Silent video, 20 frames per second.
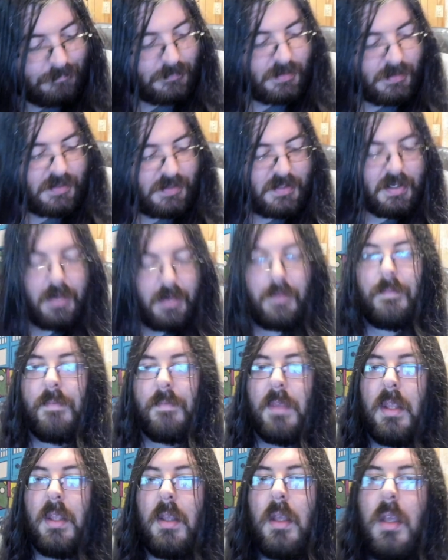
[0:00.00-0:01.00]
So
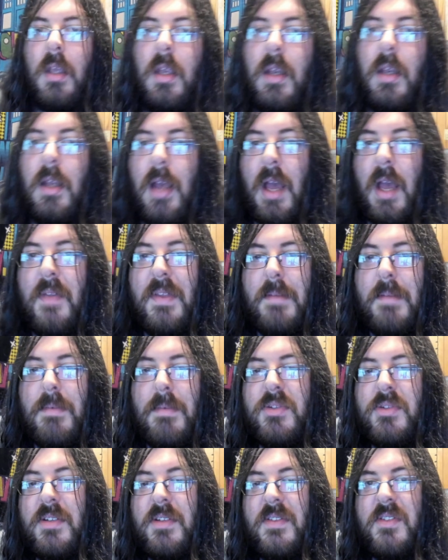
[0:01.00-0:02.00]
I think
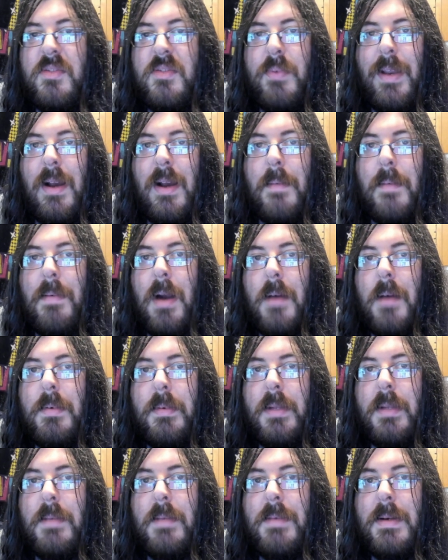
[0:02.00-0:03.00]
most of this week I'll
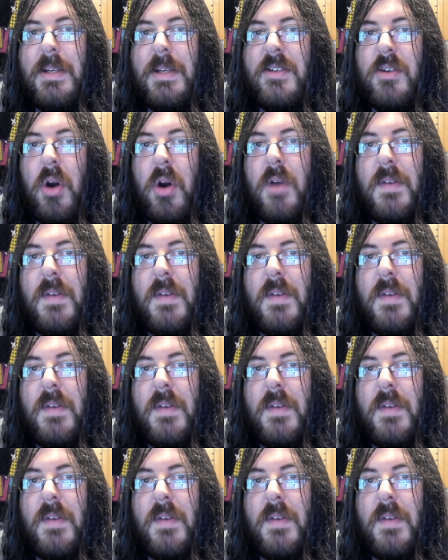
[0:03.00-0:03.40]
probably be starving